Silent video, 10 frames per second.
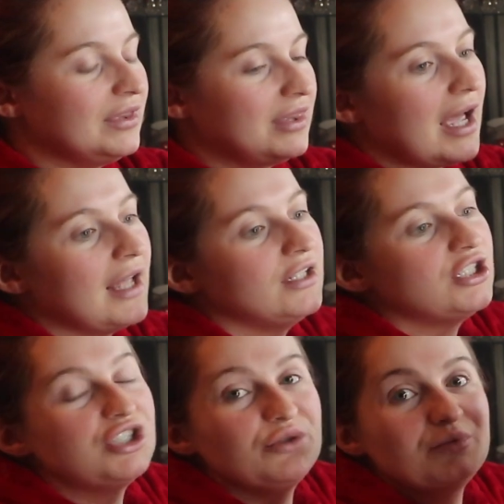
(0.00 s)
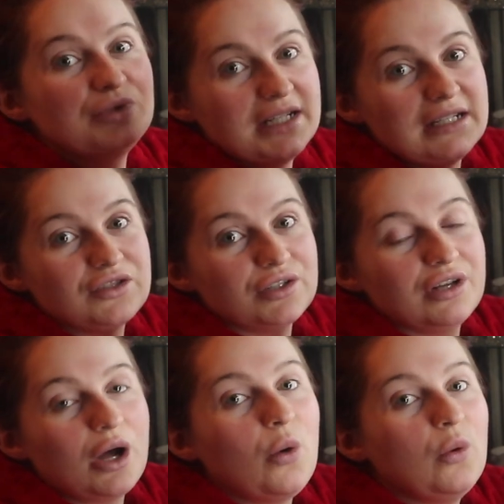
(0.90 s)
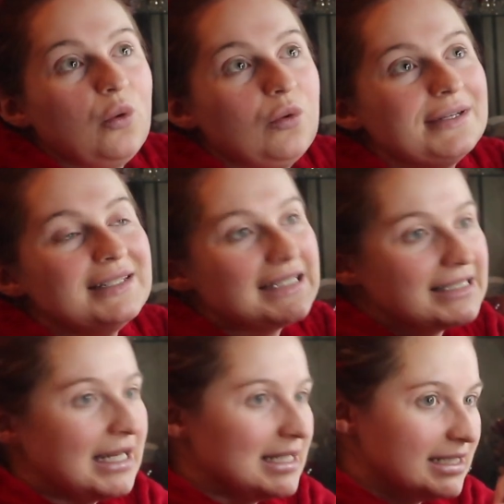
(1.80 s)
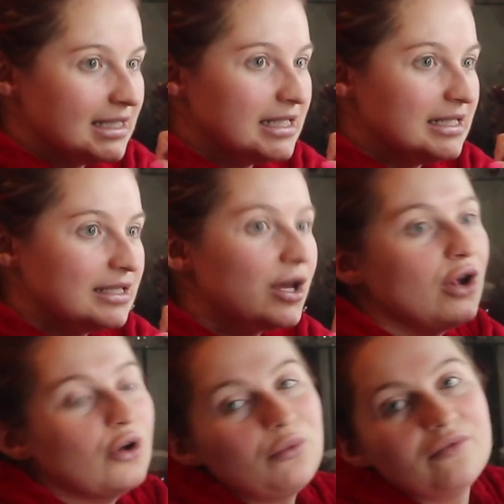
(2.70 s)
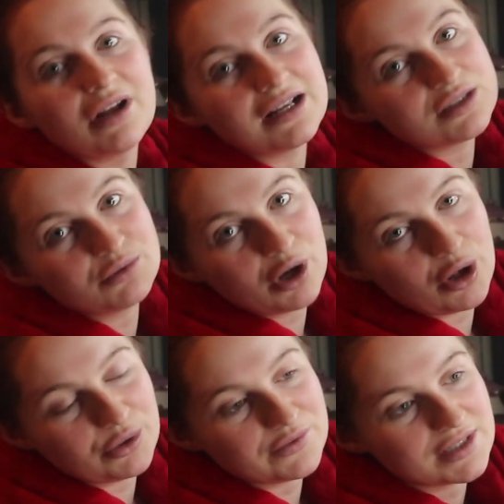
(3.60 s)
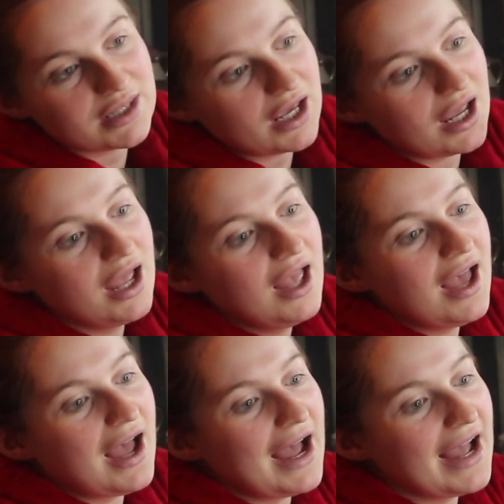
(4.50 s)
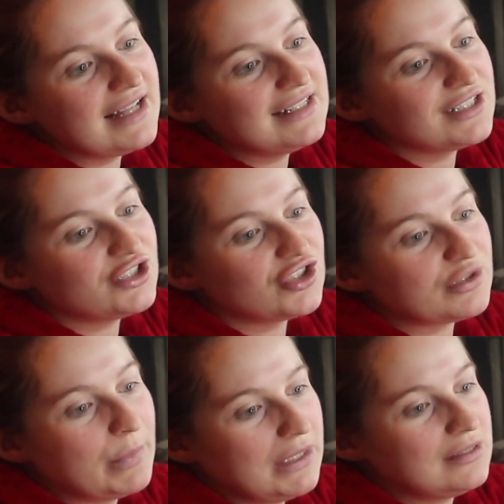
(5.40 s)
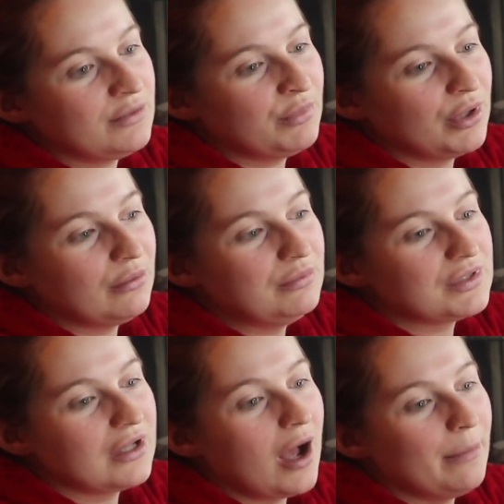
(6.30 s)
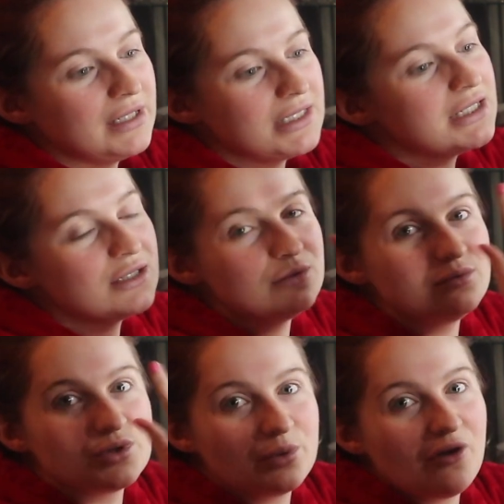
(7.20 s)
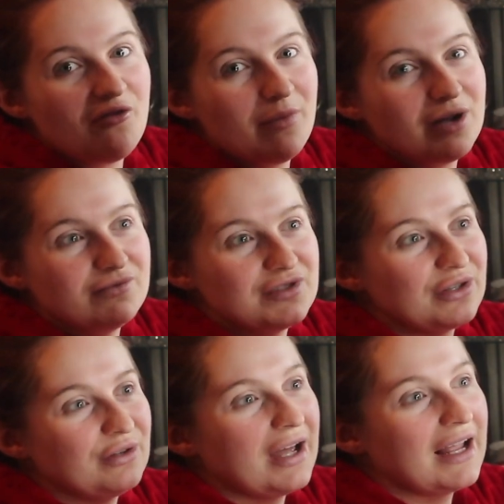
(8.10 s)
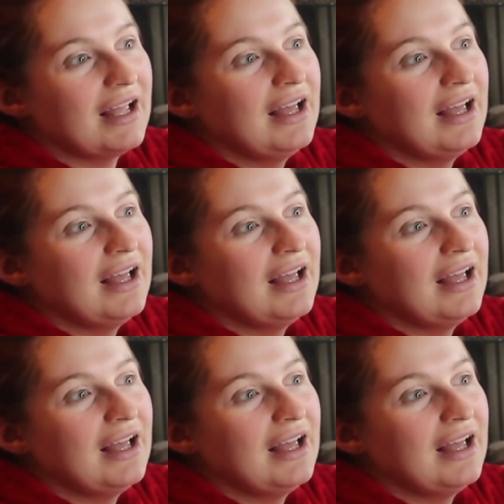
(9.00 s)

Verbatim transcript: that she will need, so like all necessities along with like some clothes and that, and just bits and bobs up until 12 months, so like